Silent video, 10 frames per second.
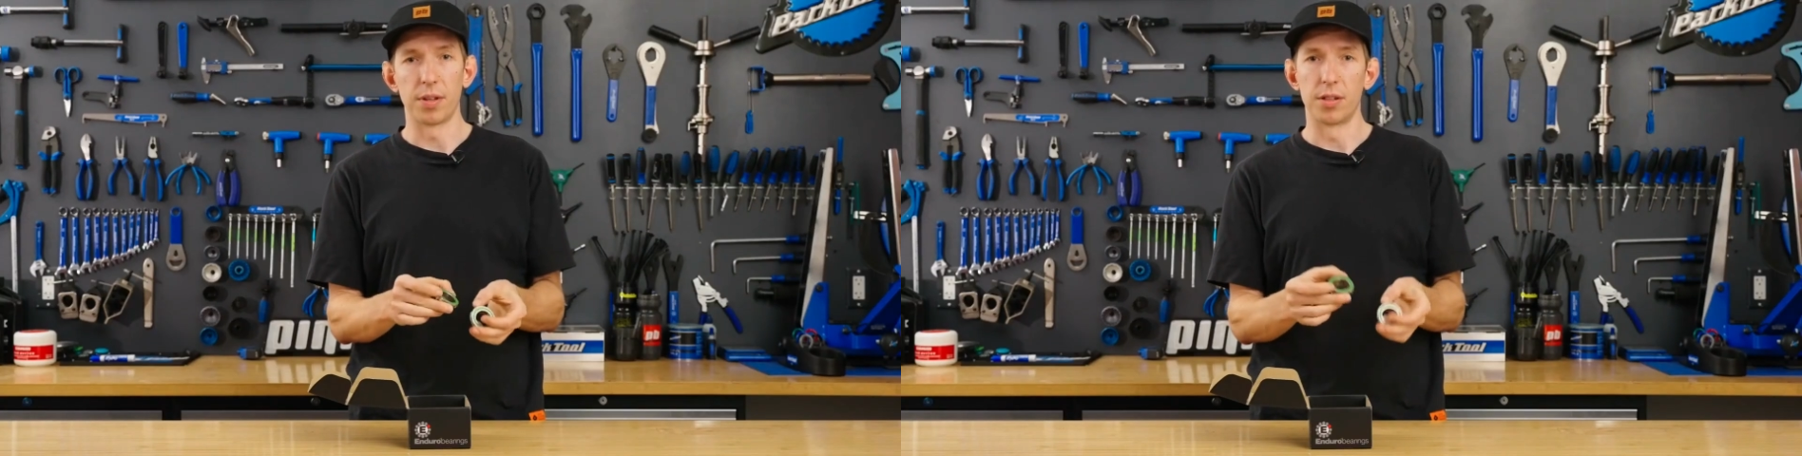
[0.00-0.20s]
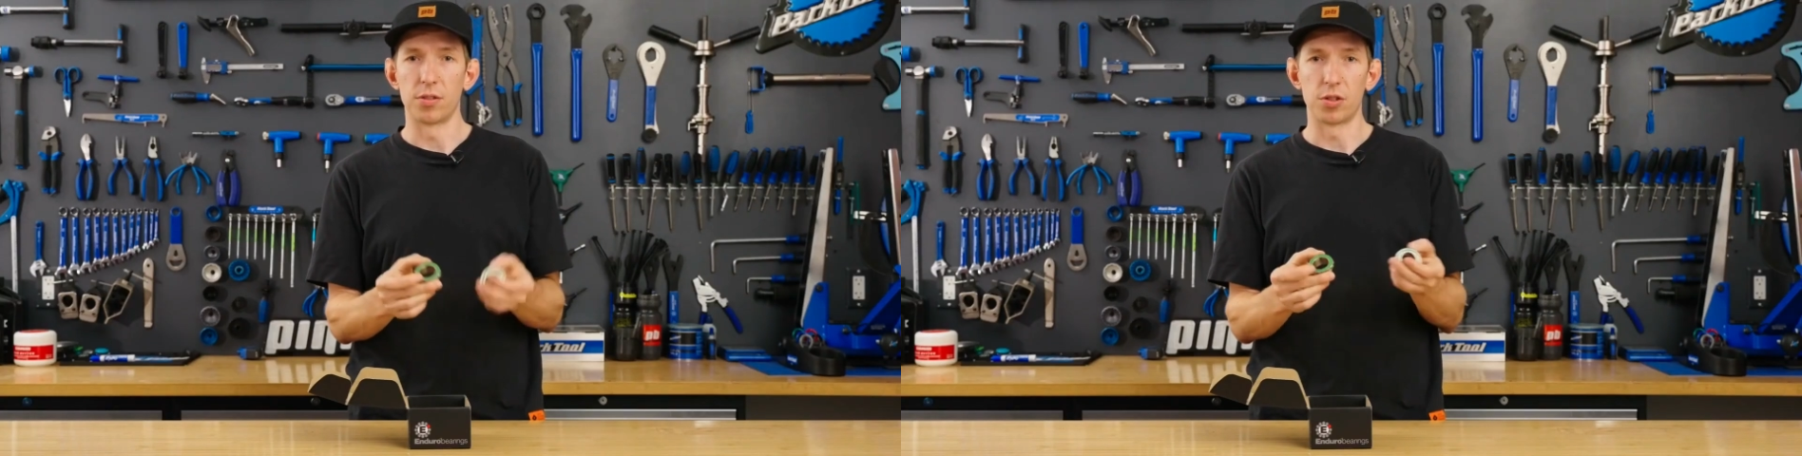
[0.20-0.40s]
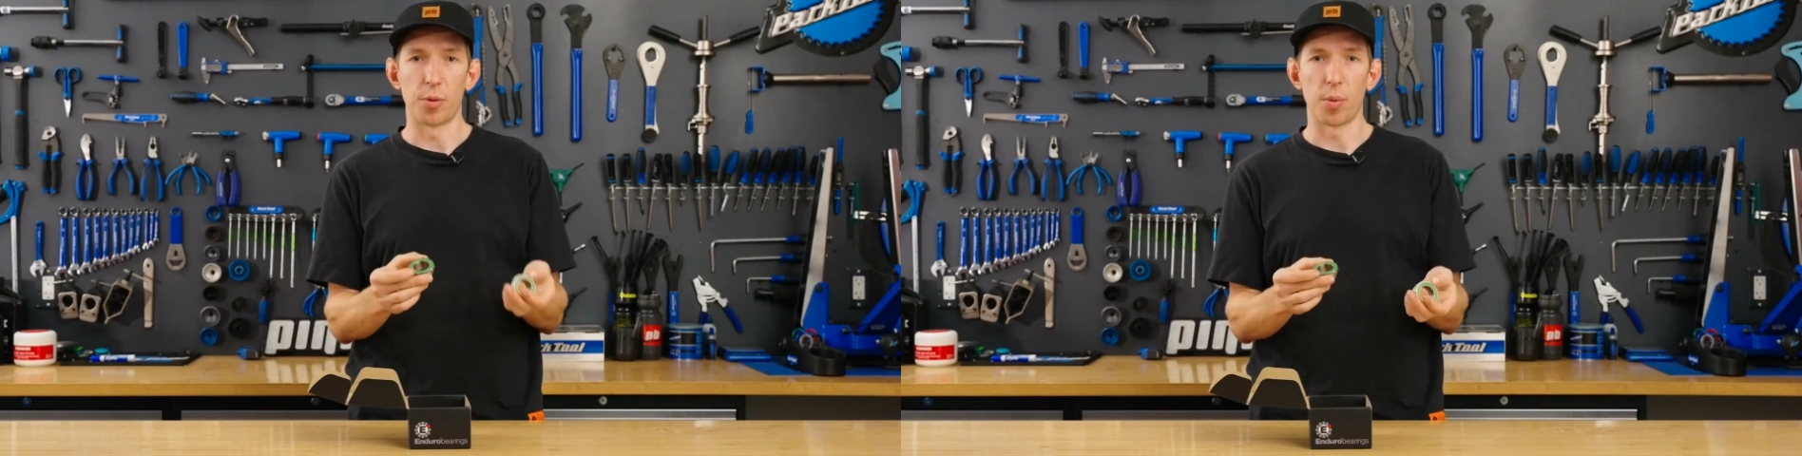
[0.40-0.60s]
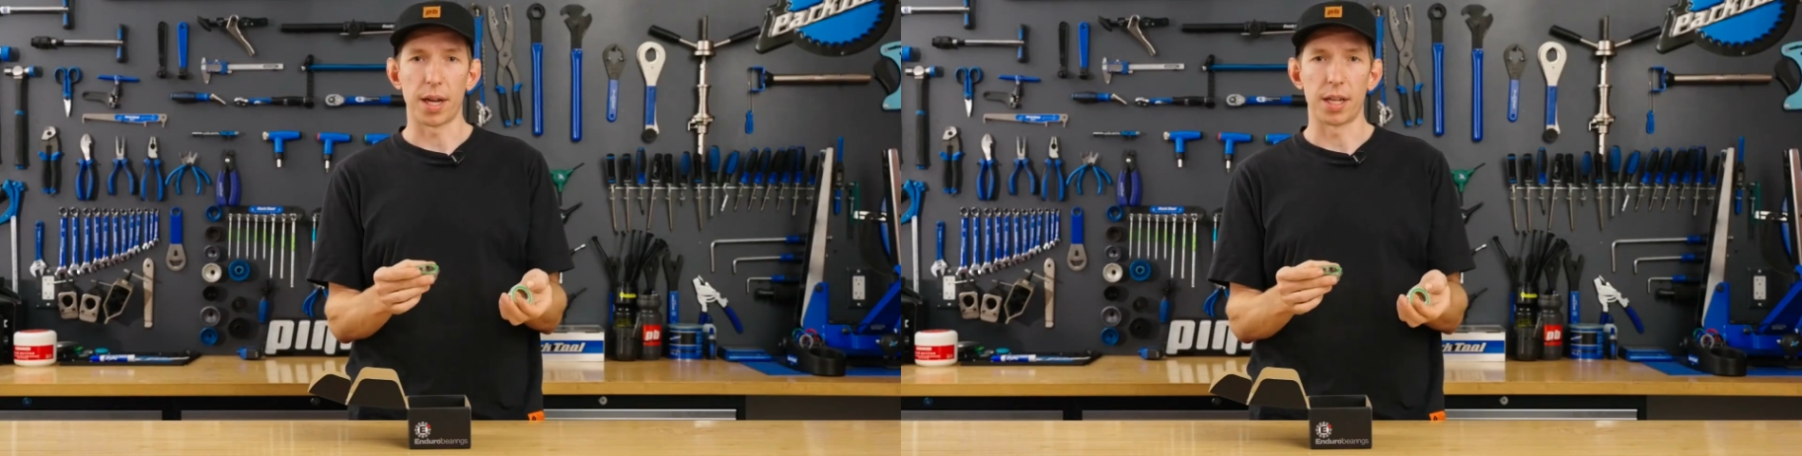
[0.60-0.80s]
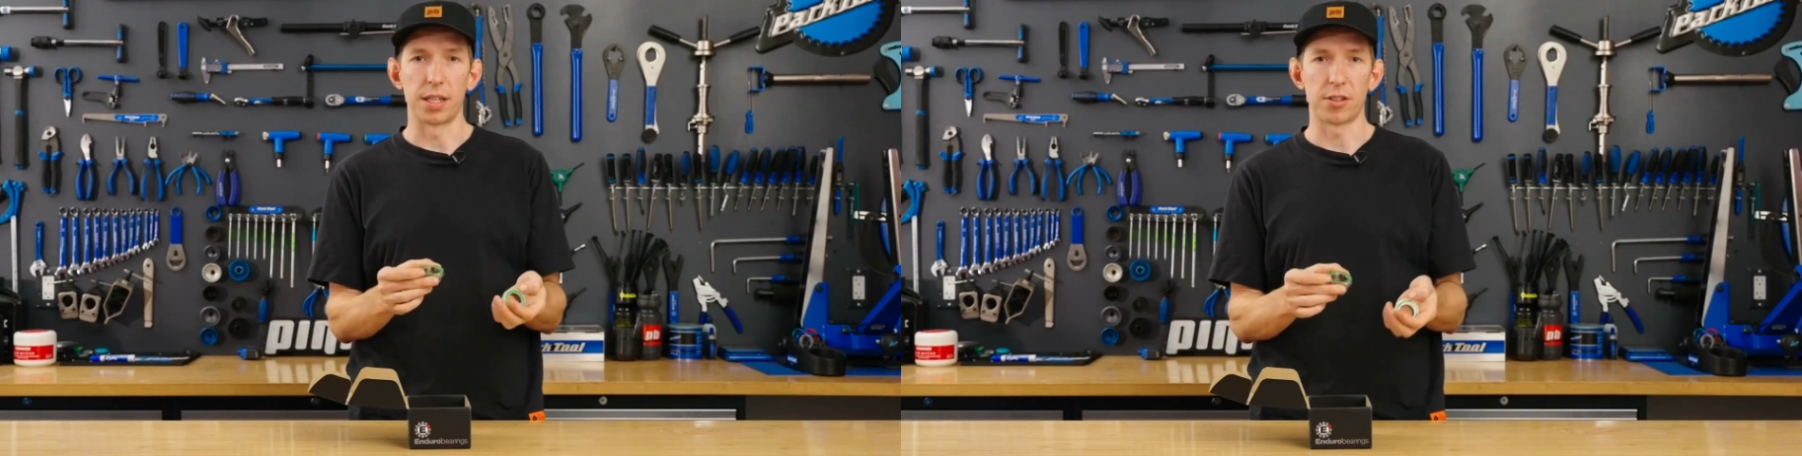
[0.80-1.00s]
in super
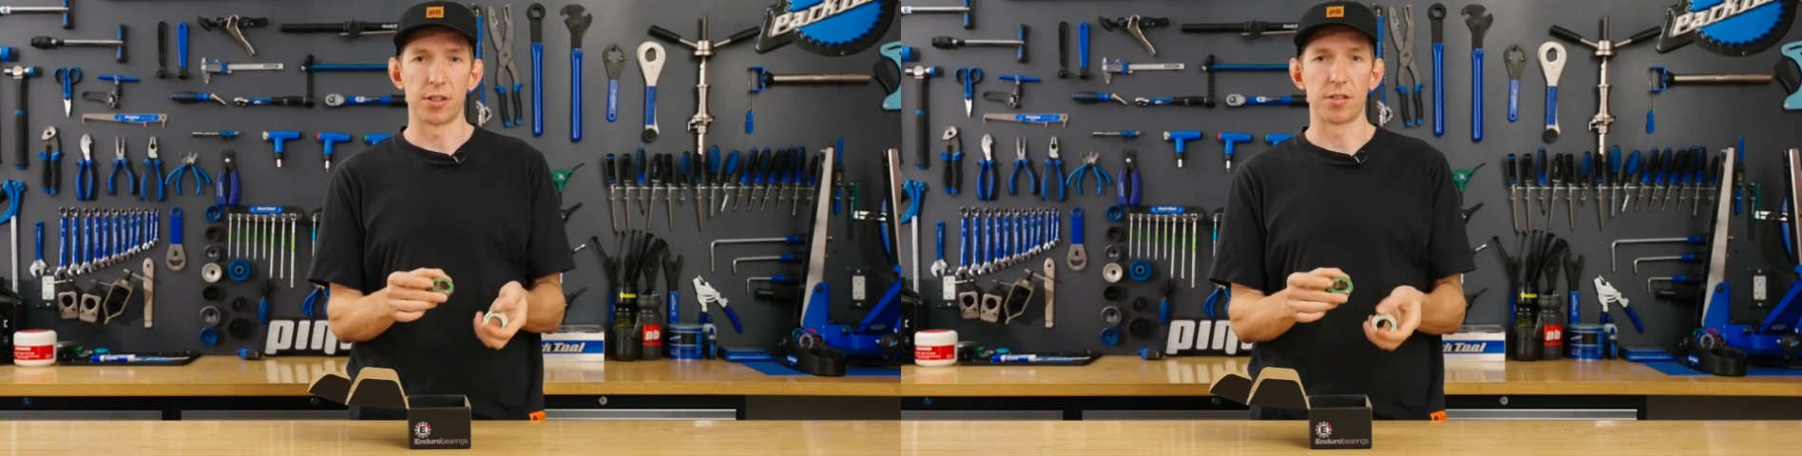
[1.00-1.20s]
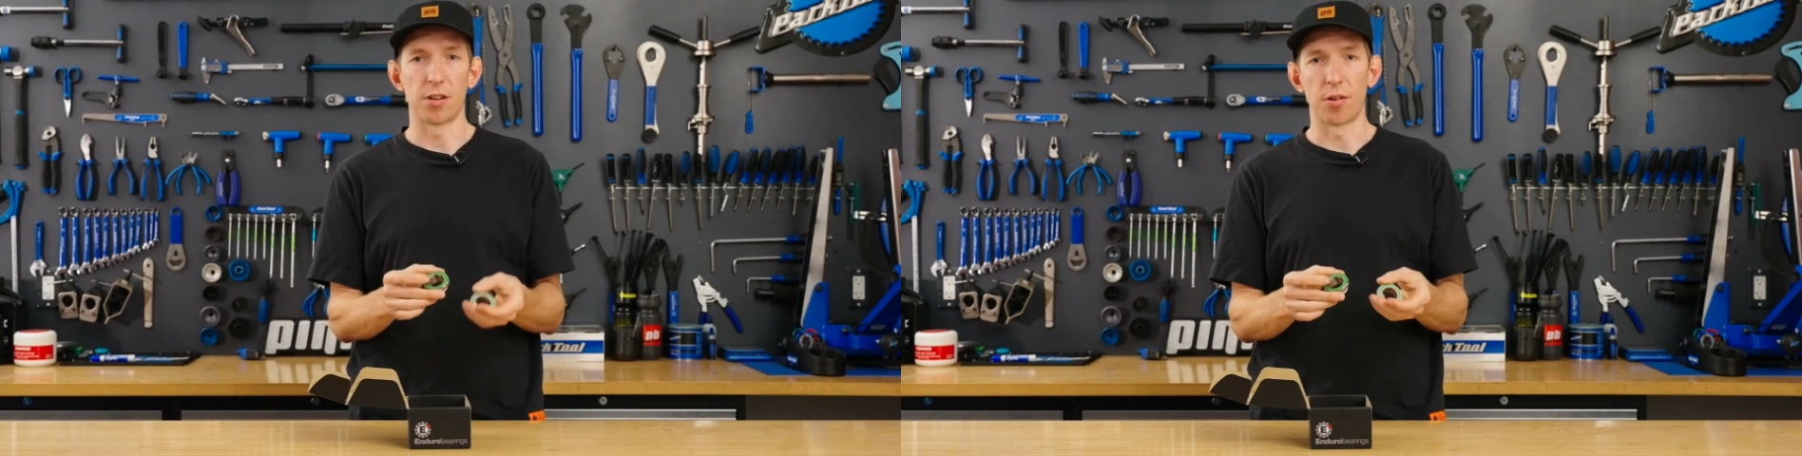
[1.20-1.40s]
wet conditions or